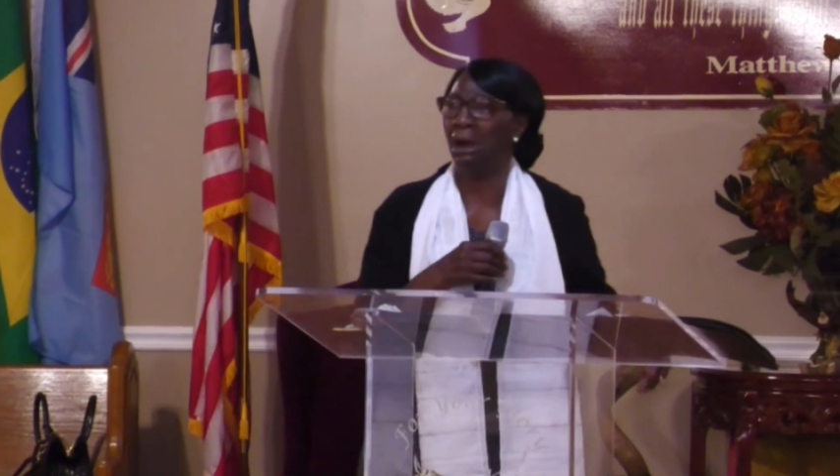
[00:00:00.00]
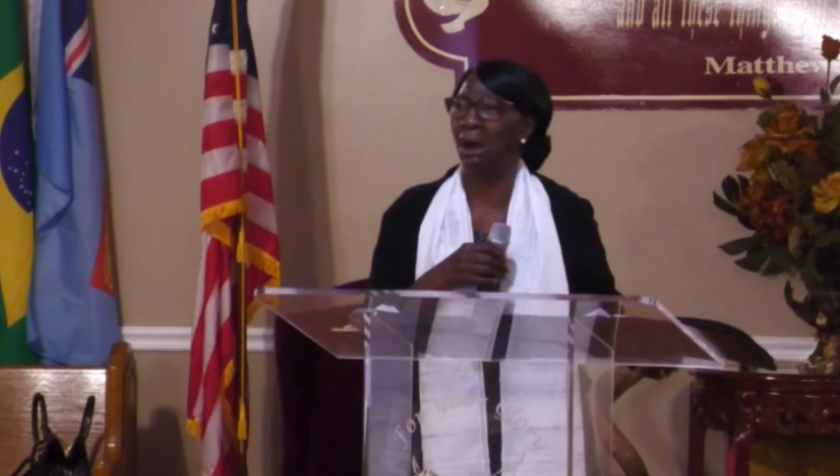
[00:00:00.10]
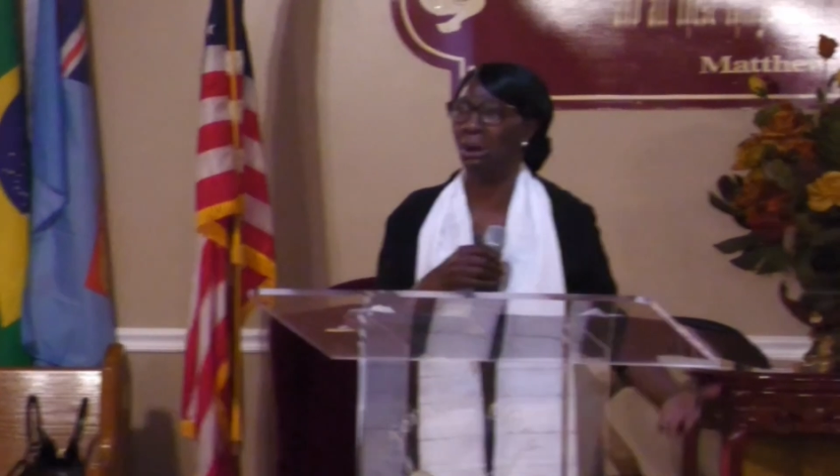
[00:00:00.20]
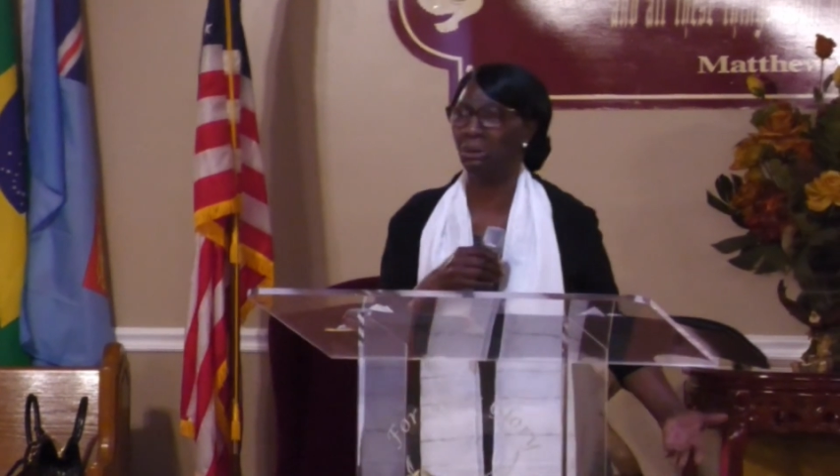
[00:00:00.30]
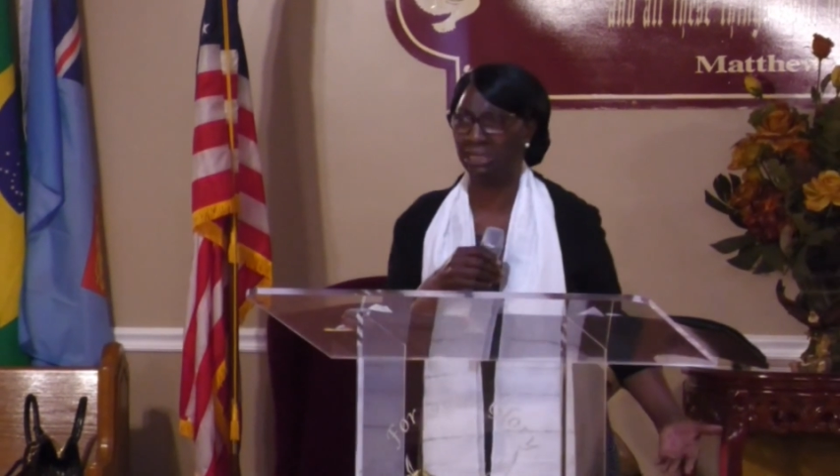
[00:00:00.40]

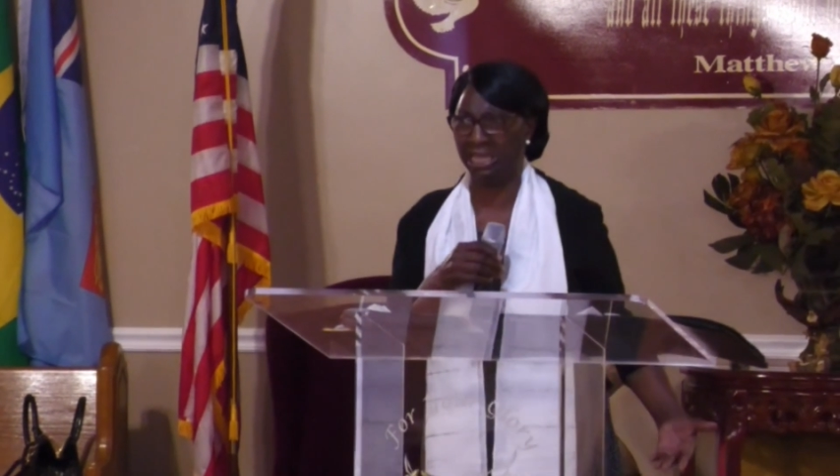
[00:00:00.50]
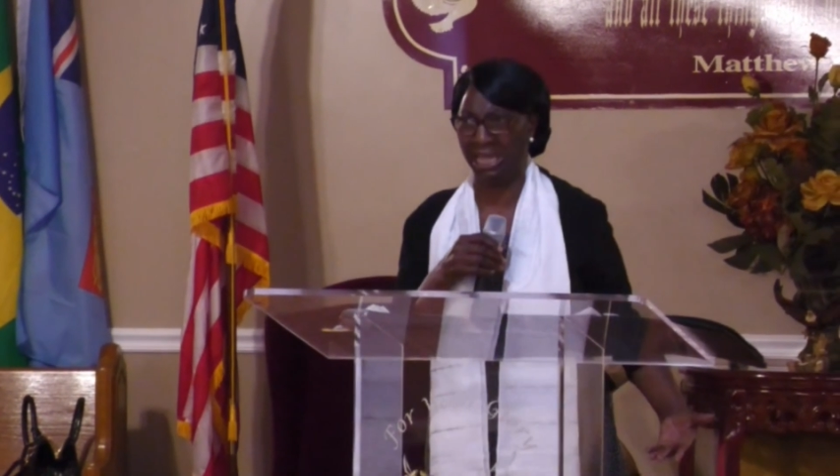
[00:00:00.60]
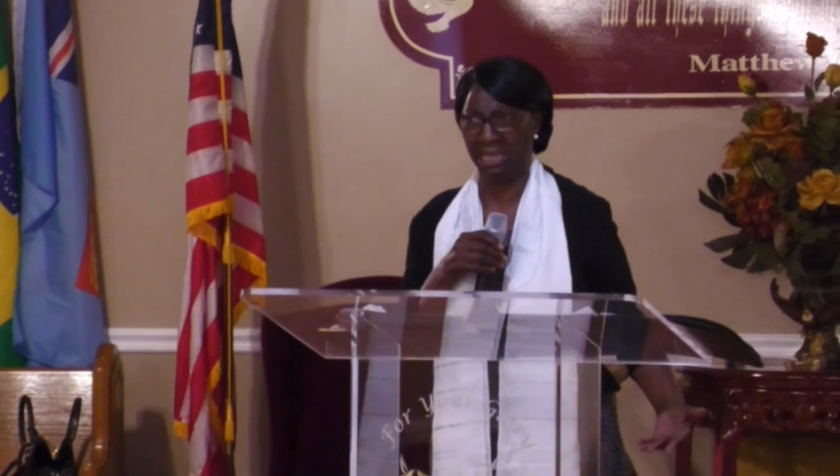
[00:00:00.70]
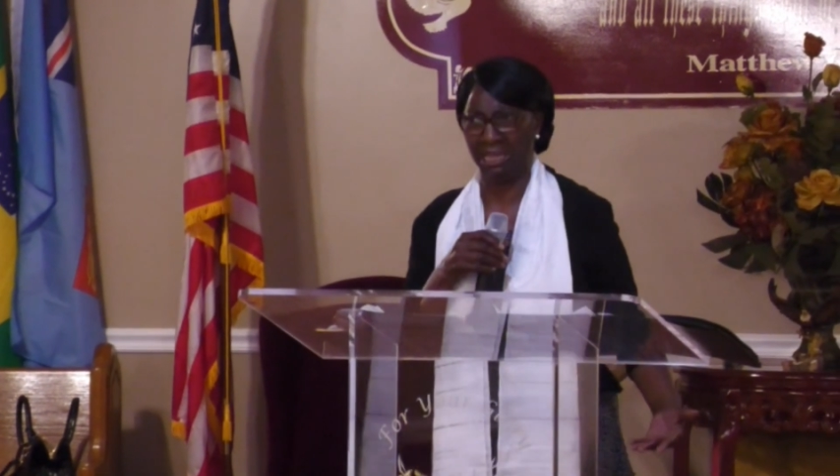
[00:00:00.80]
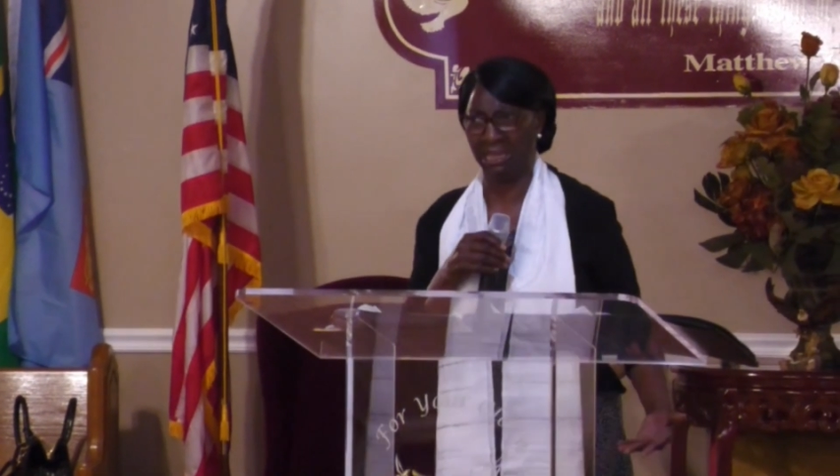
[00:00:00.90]

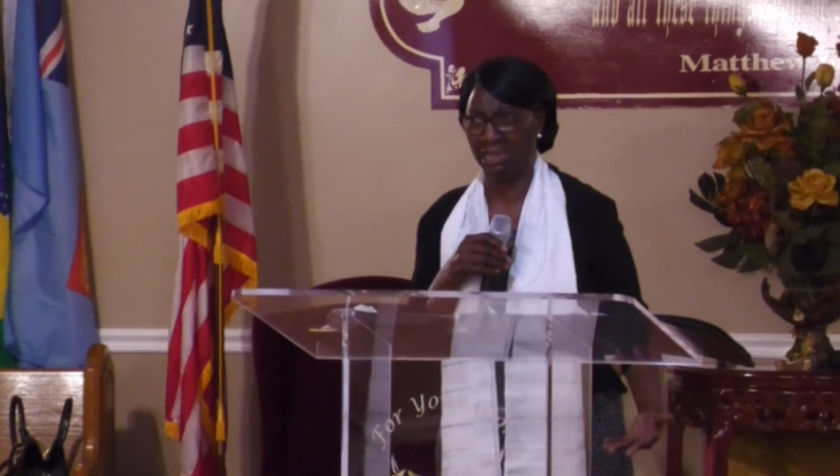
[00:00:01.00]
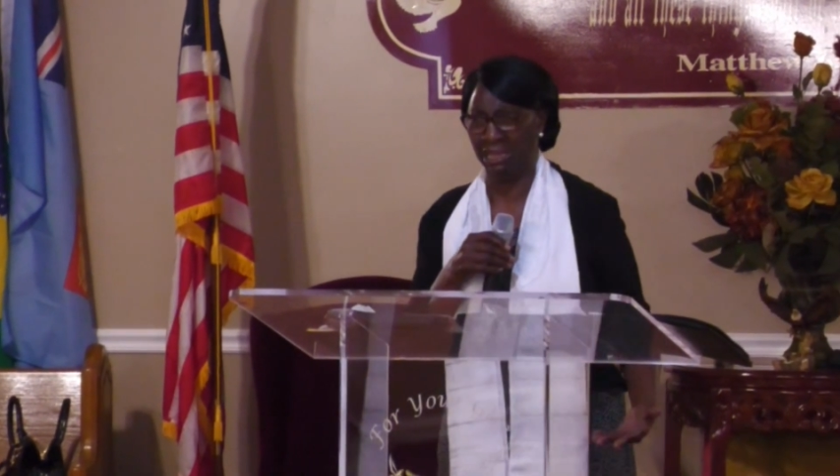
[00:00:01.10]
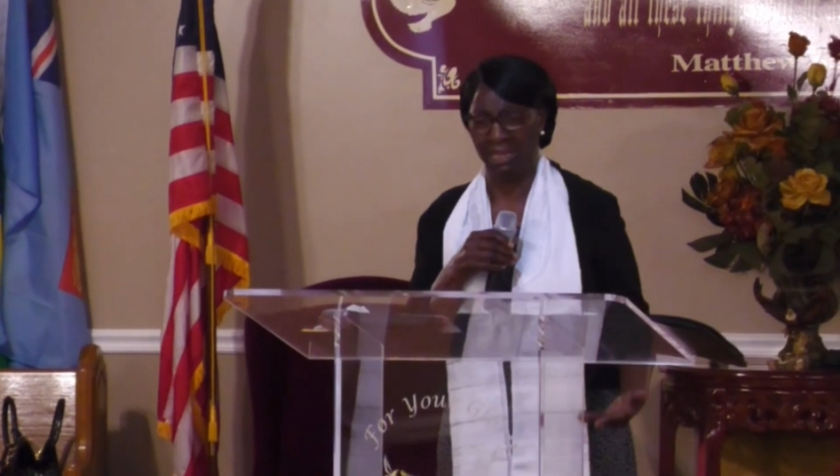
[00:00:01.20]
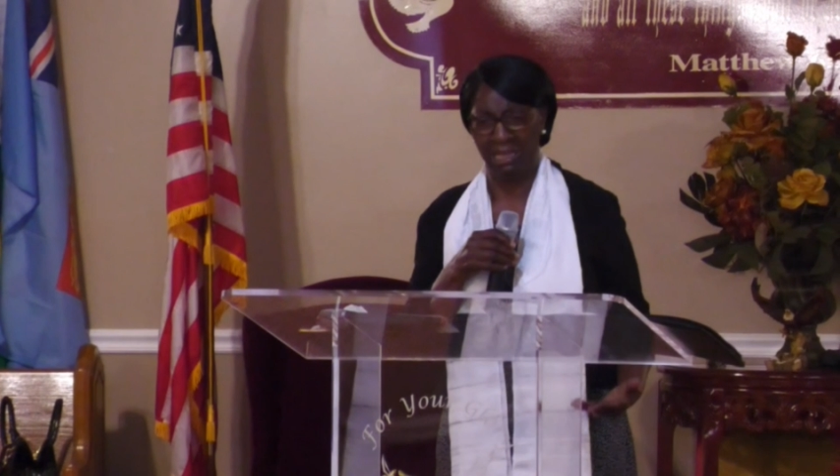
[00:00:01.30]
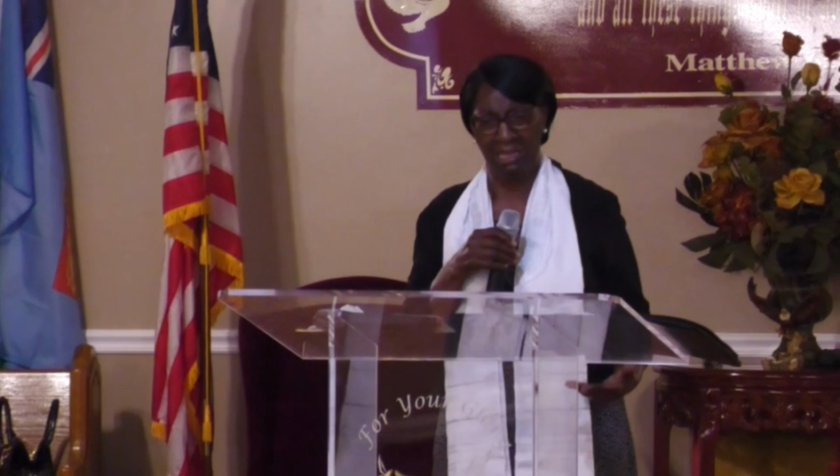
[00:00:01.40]
Only
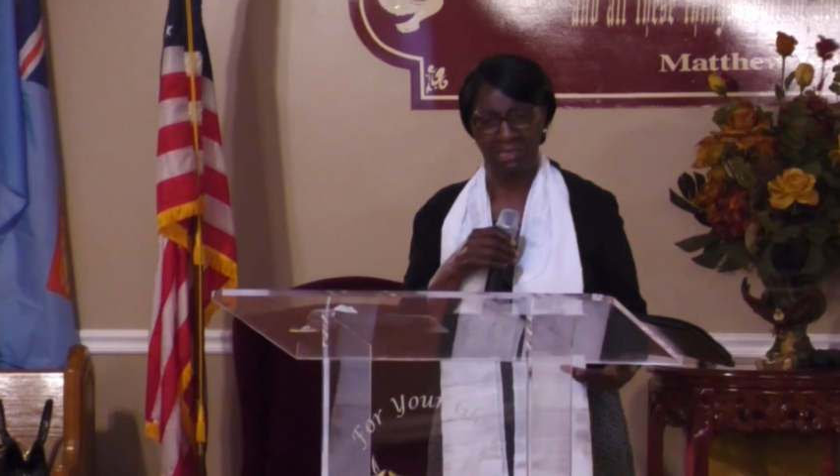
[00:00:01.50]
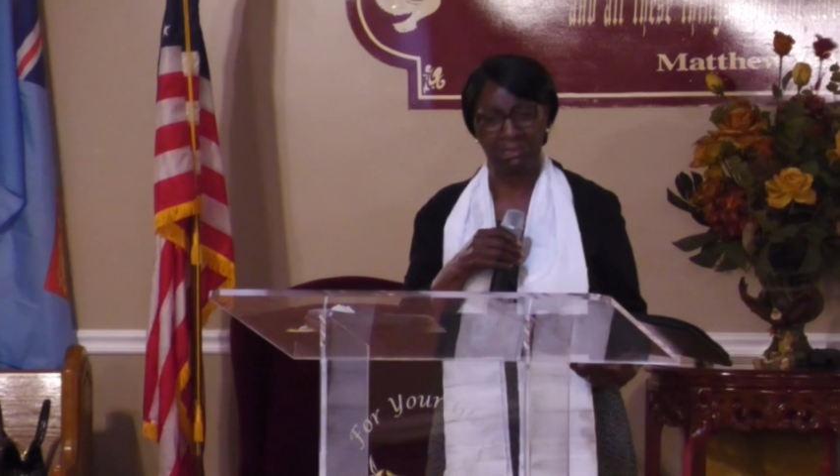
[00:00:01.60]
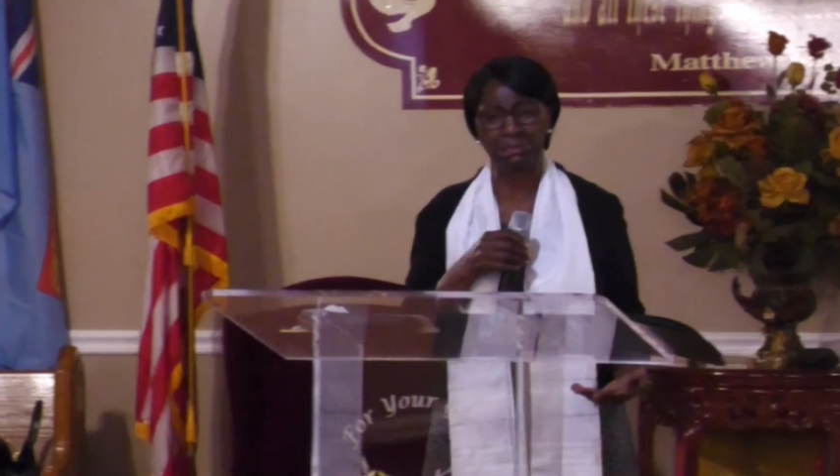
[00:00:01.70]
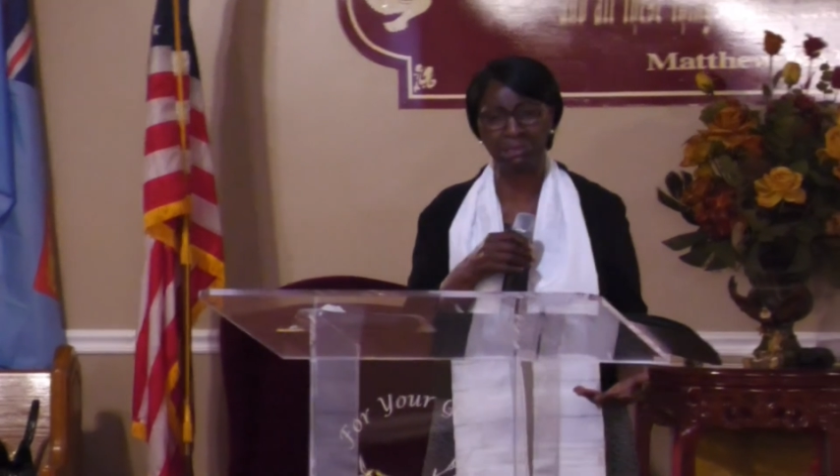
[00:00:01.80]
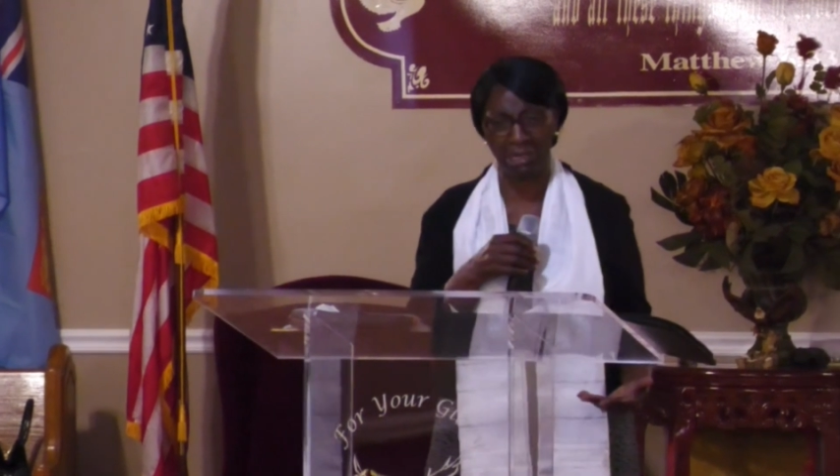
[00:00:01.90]

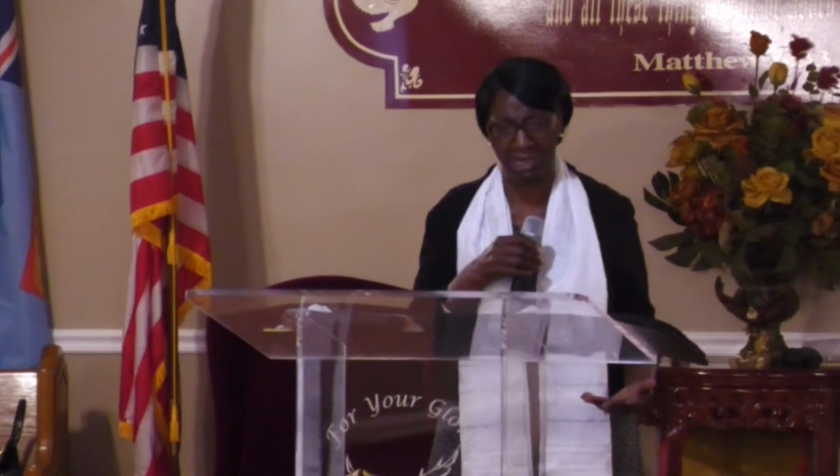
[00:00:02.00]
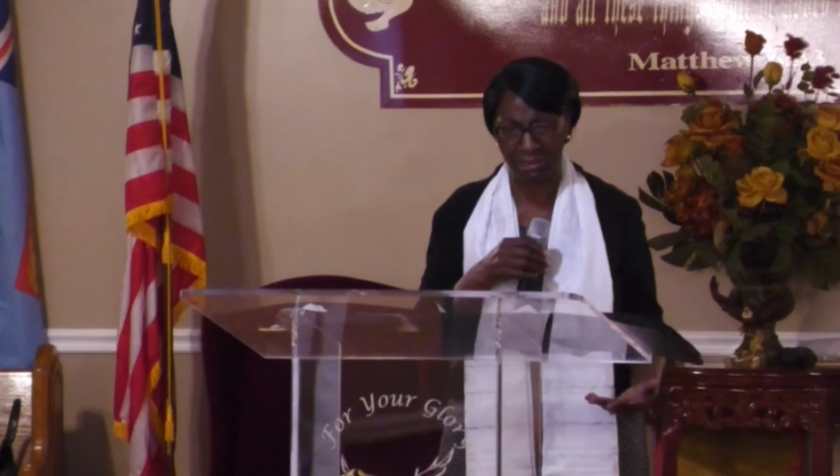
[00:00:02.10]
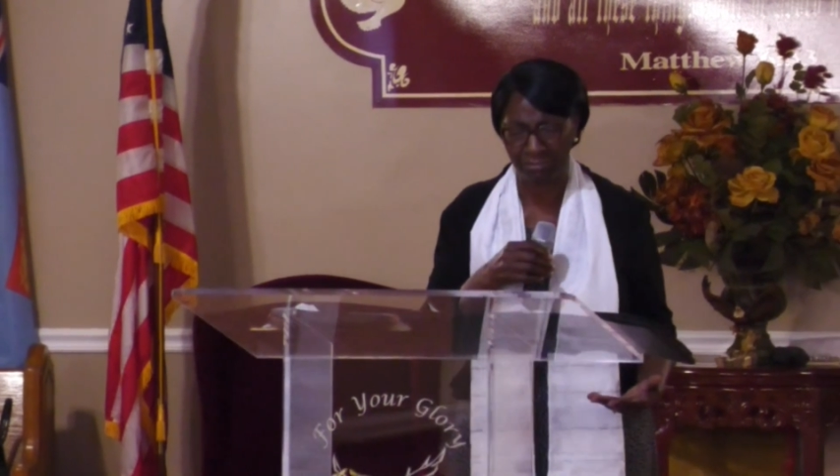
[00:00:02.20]
son.